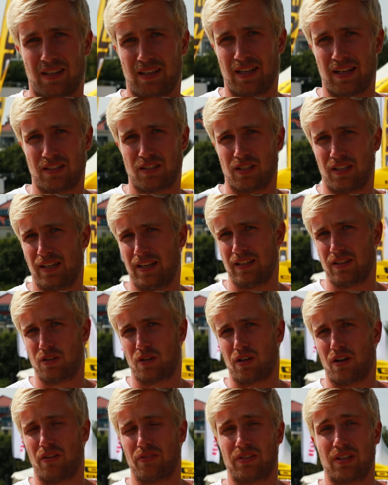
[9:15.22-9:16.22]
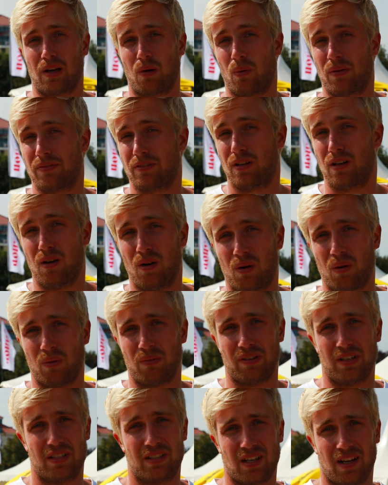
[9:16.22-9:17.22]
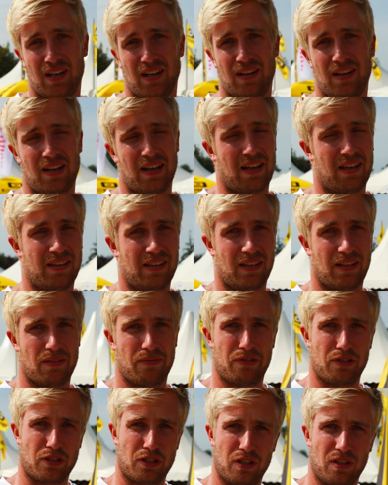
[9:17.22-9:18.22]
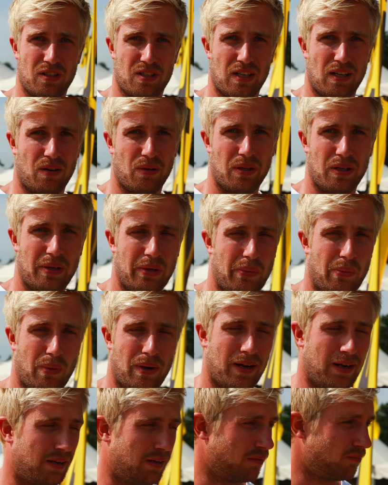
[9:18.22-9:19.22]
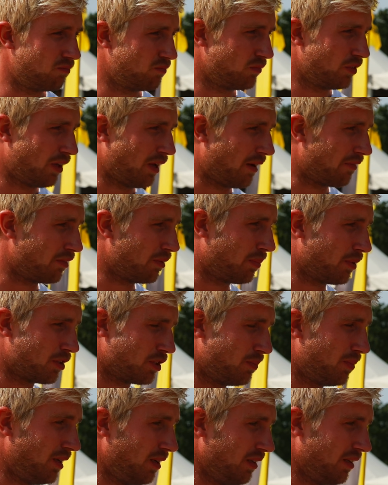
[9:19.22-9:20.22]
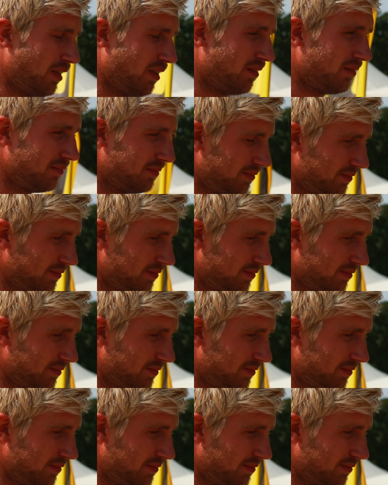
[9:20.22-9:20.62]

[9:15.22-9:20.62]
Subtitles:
Get into contact with your local retailer and he can for sure tell you where you have the possibility.